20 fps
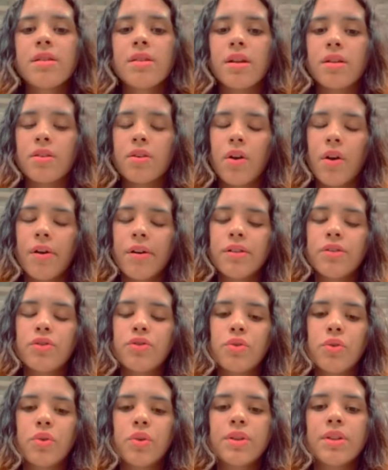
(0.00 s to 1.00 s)
that current
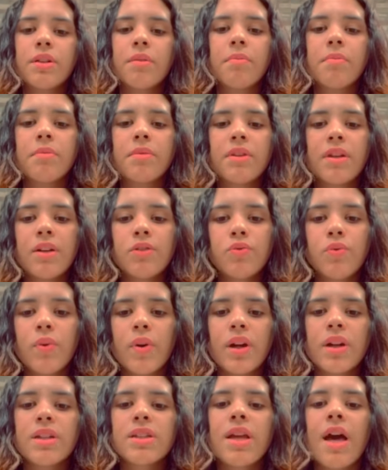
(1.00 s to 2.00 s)
road
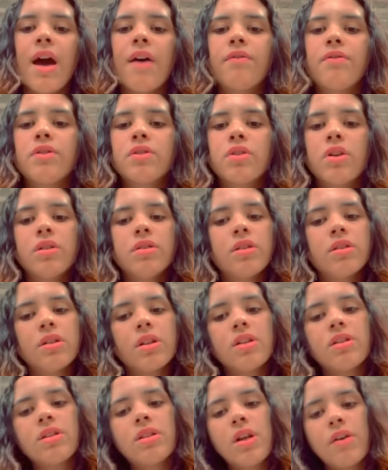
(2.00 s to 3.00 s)
networks have resulted
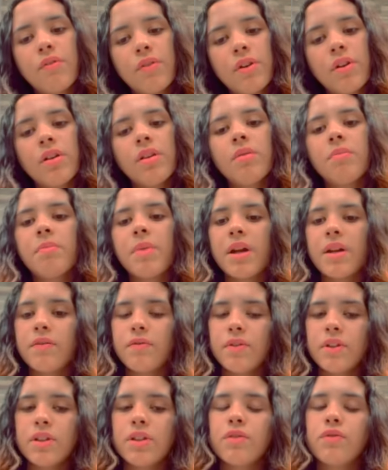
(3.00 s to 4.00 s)
in several
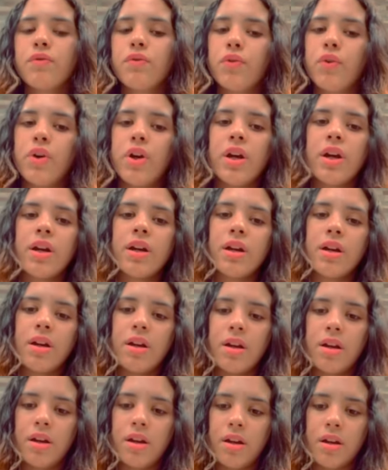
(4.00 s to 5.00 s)
benefits for
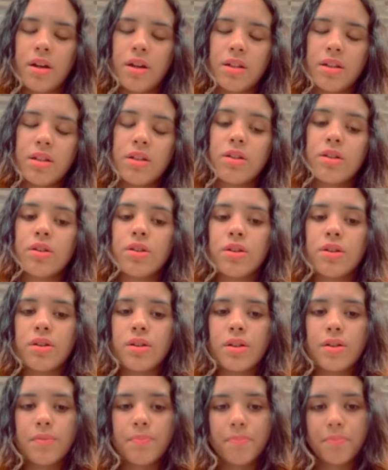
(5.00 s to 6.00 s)

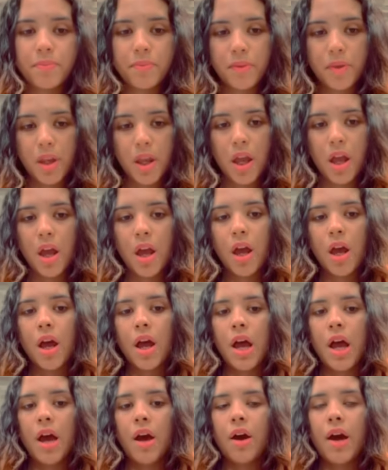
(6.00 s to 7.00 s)
citizens
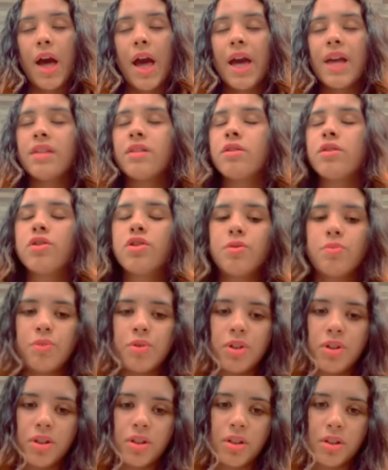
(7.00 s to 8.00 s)
and
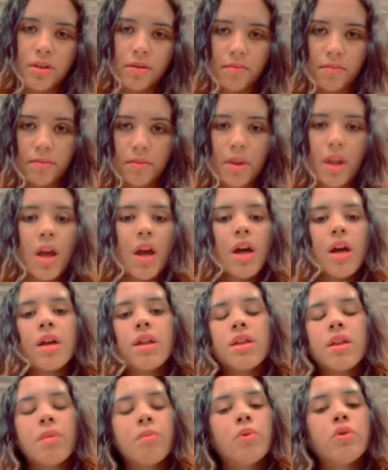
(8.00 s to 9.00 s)
Egyptians.
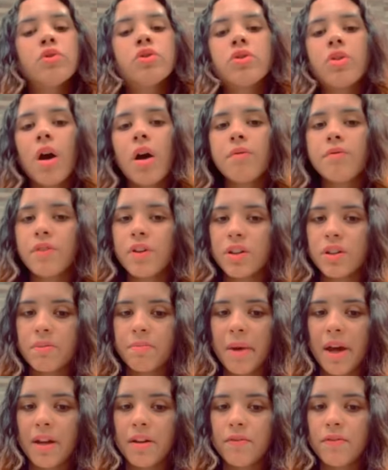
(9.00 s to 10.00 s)
The most obvious
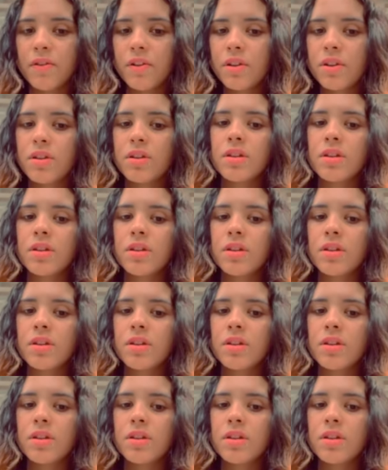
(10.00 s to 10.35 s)
benefit